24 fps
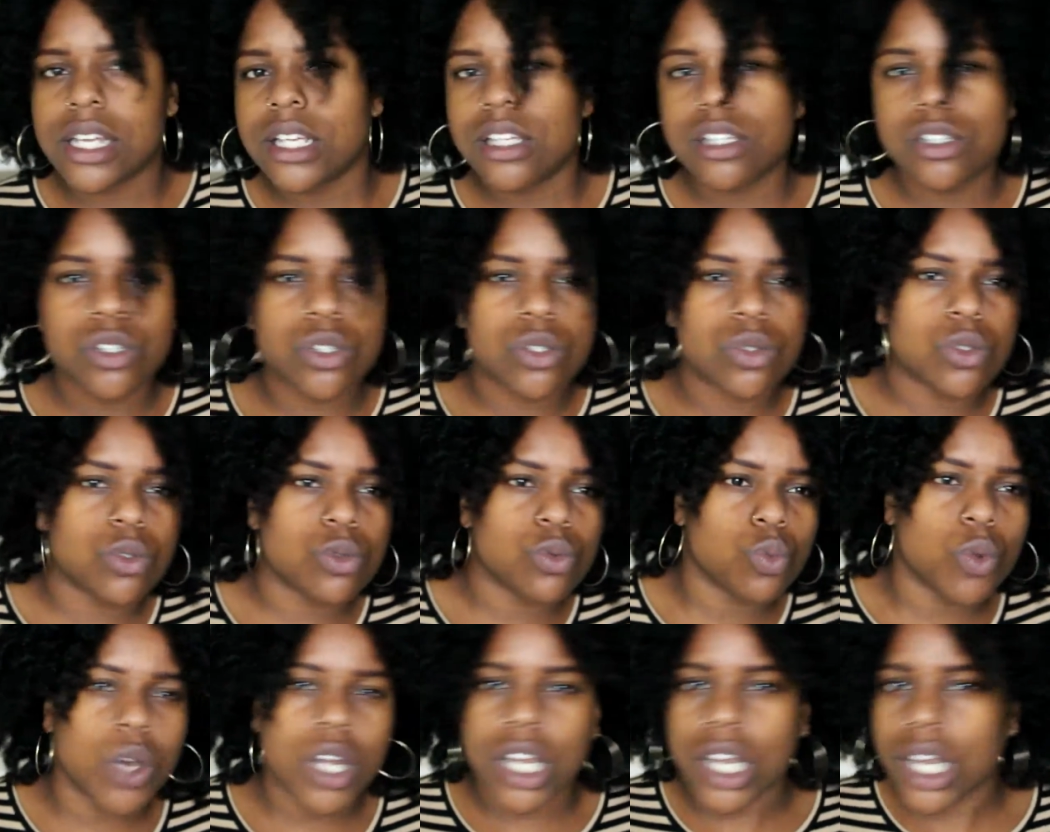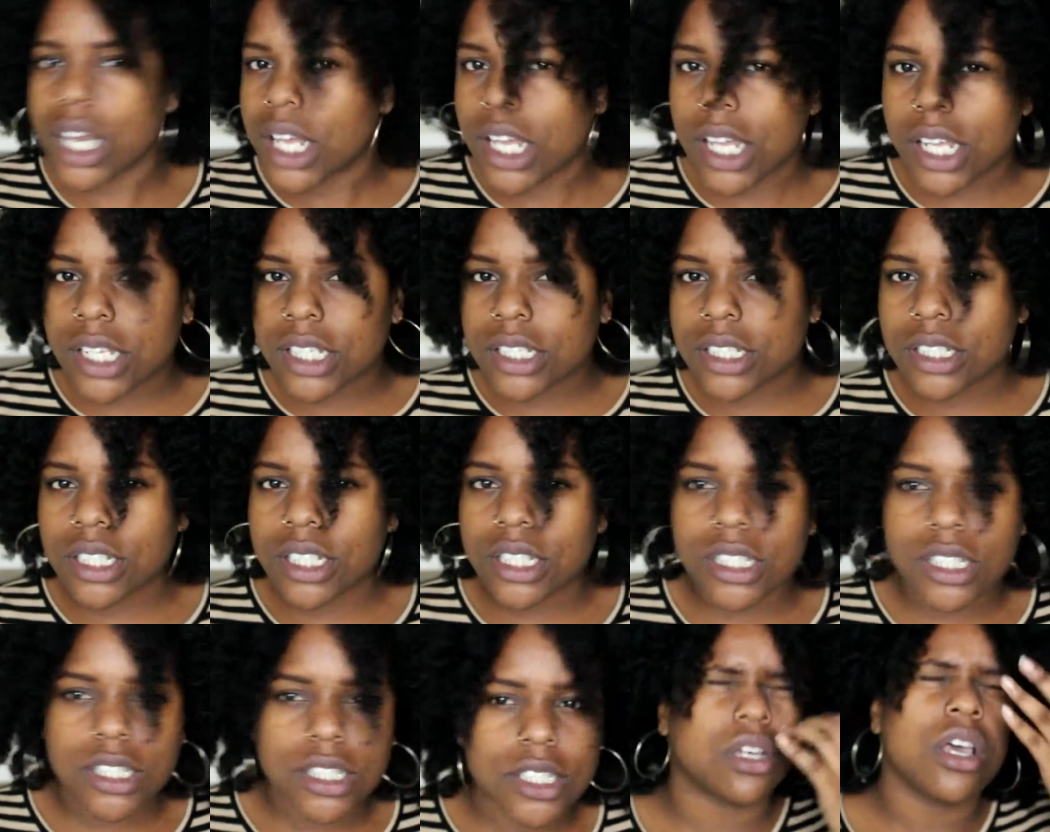it is what it is
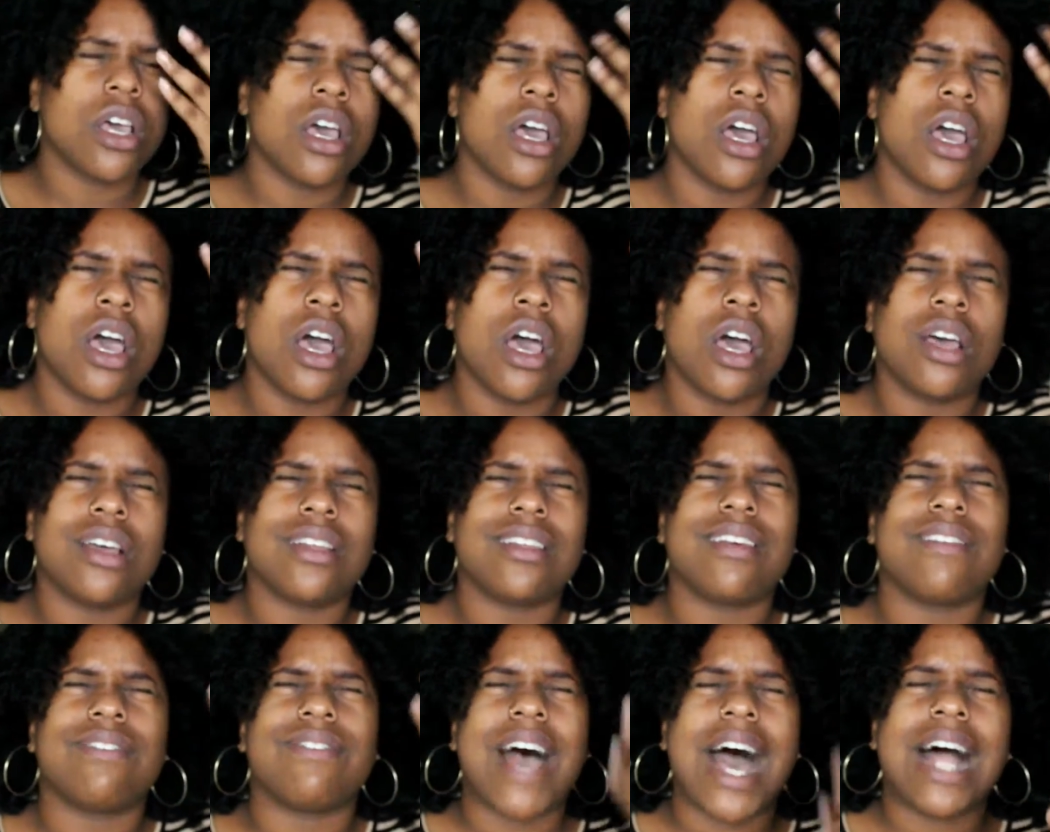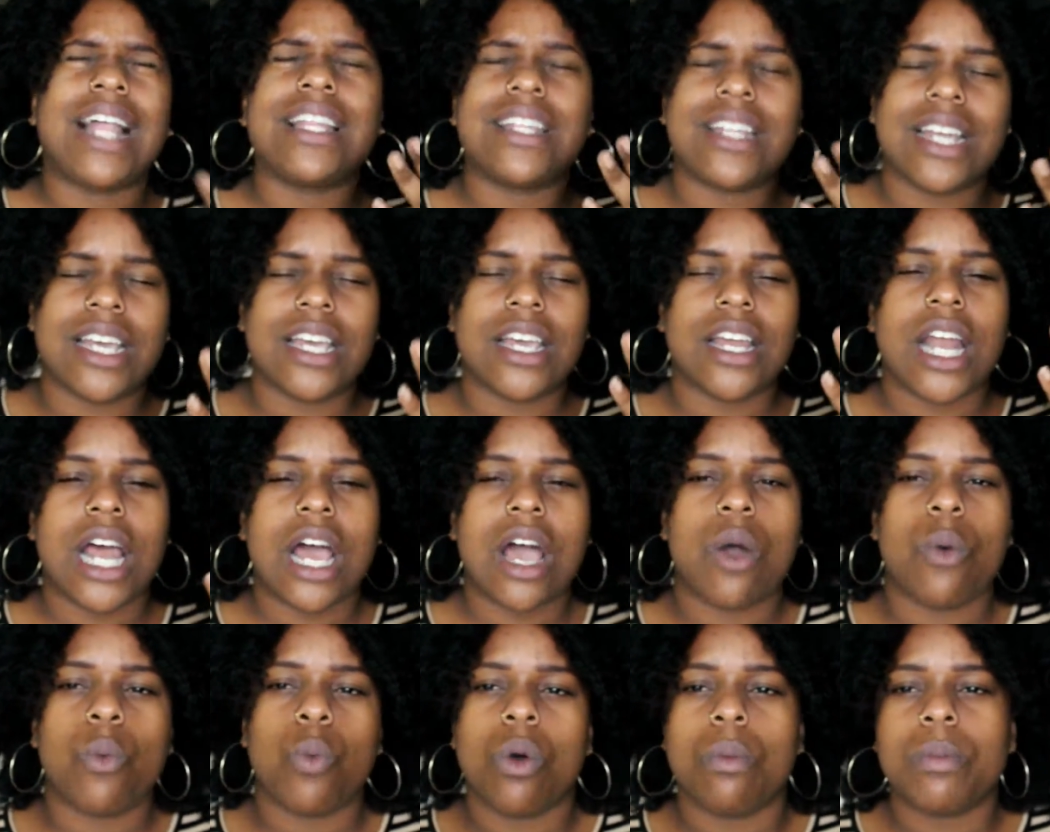to validate
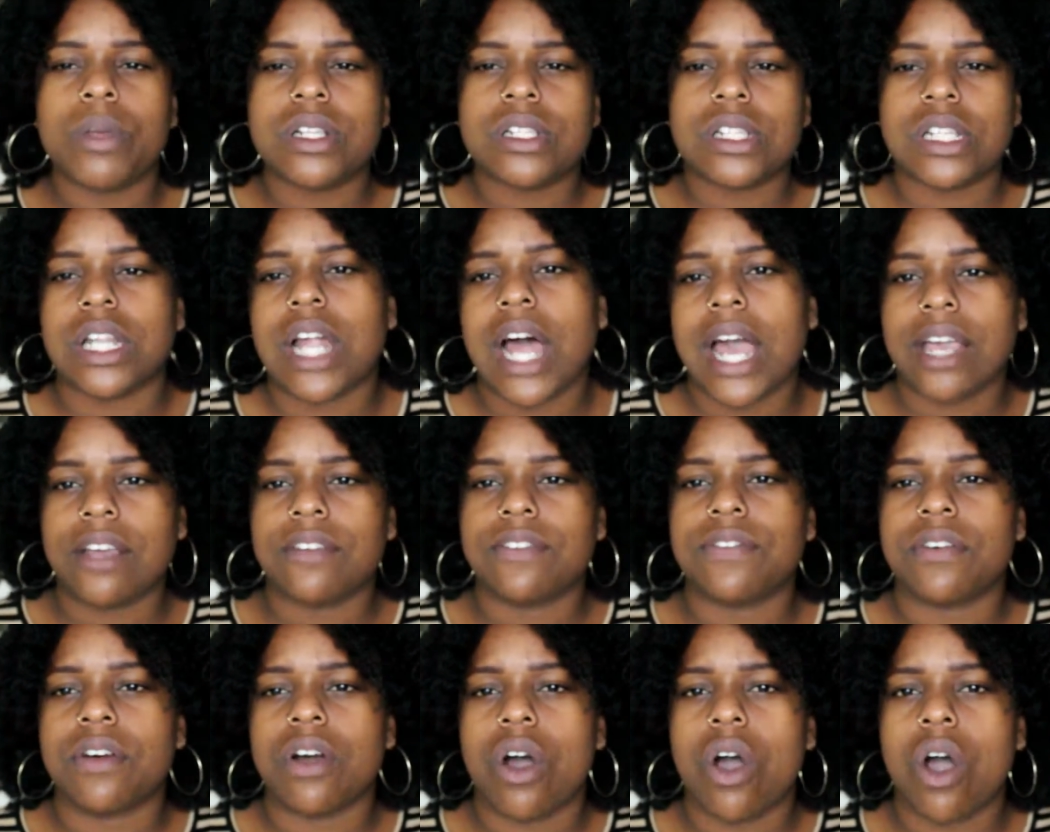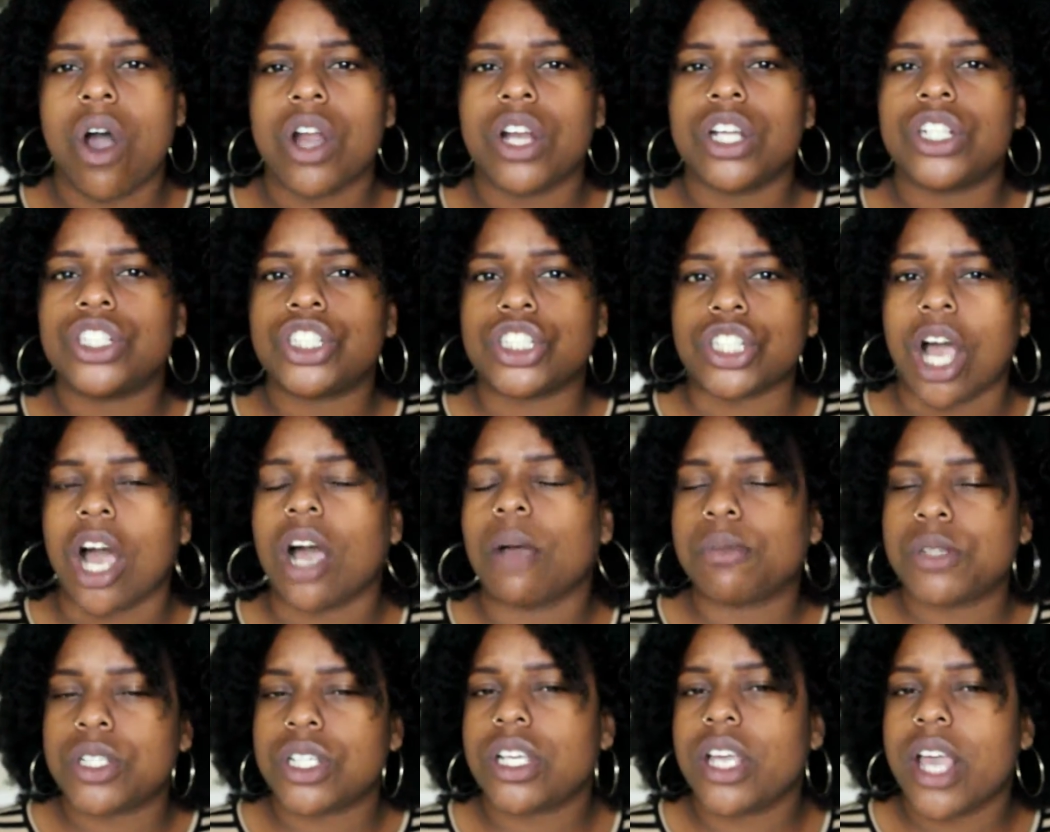a woman's life on a
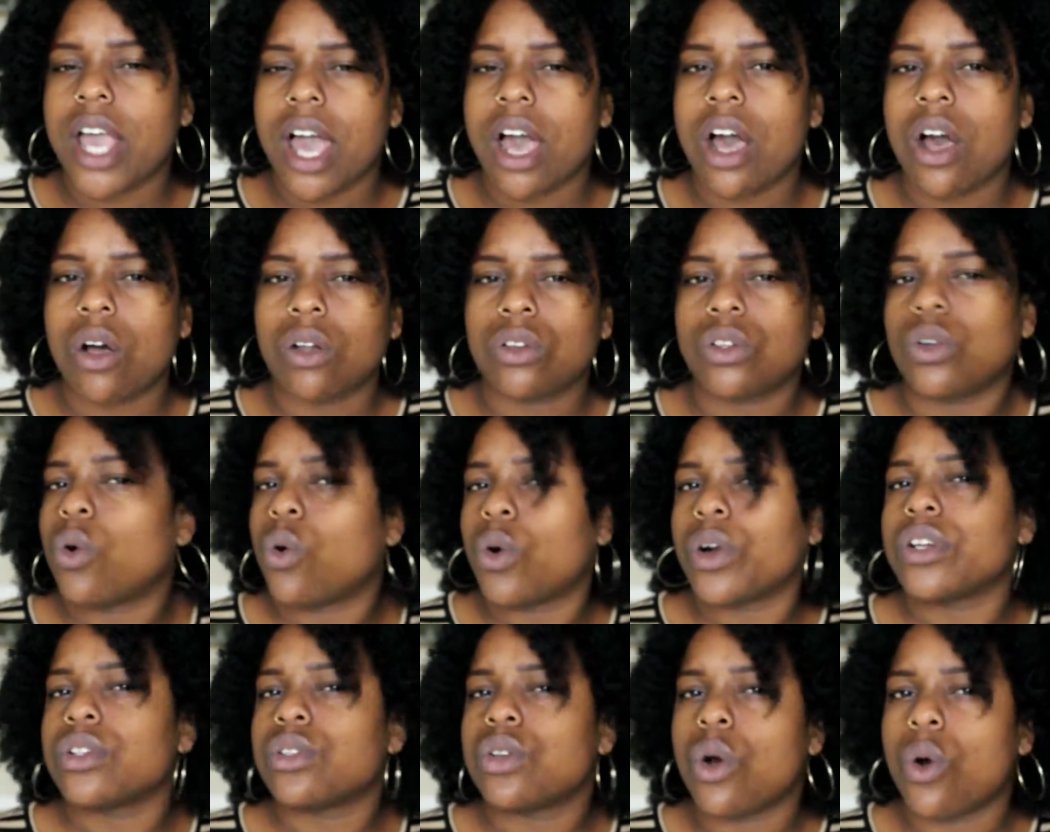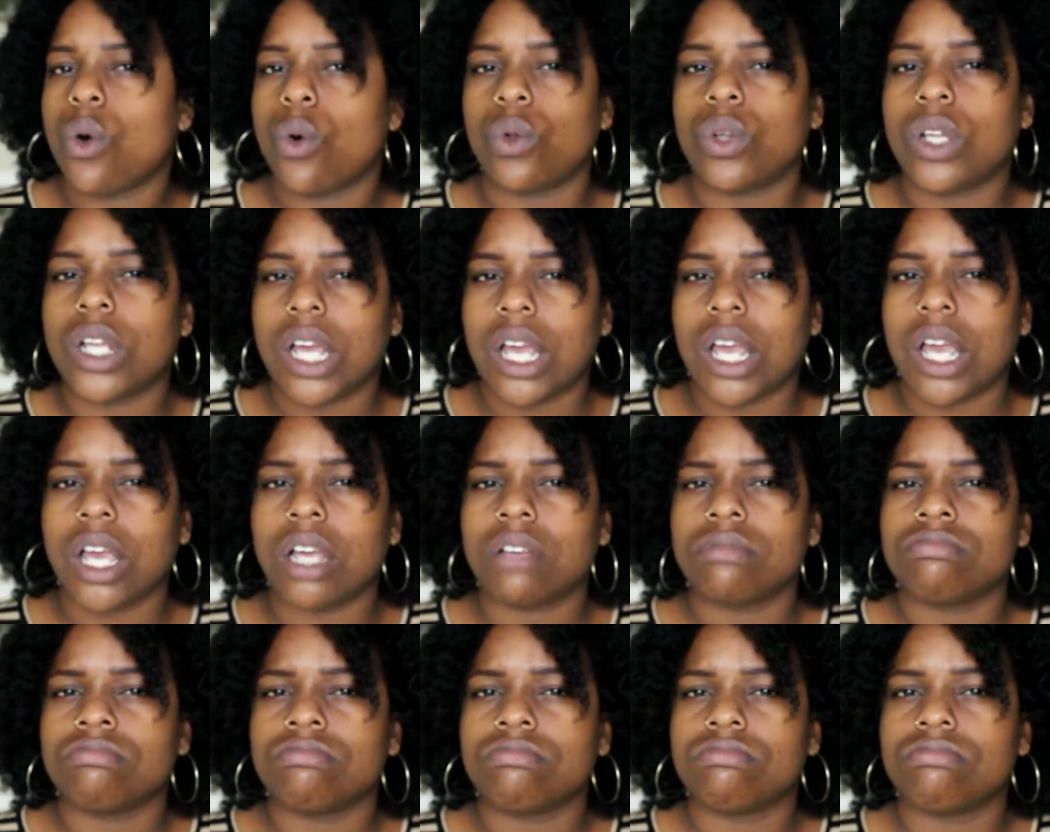job she held or is
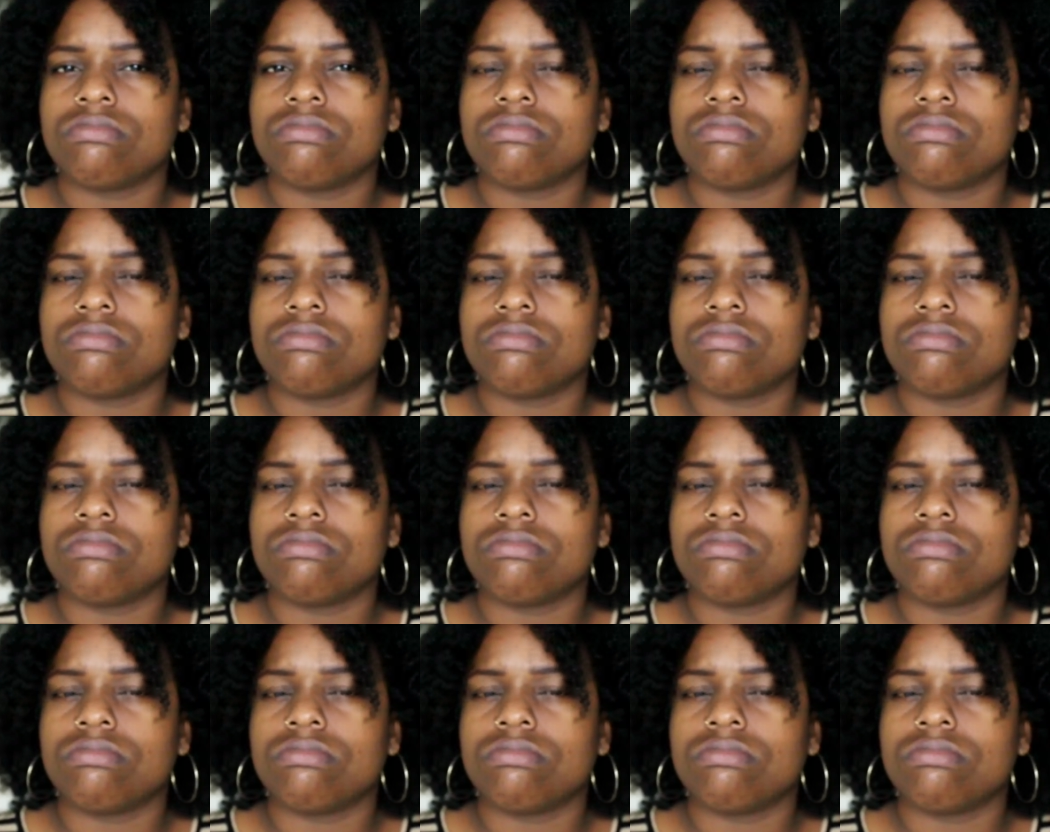holding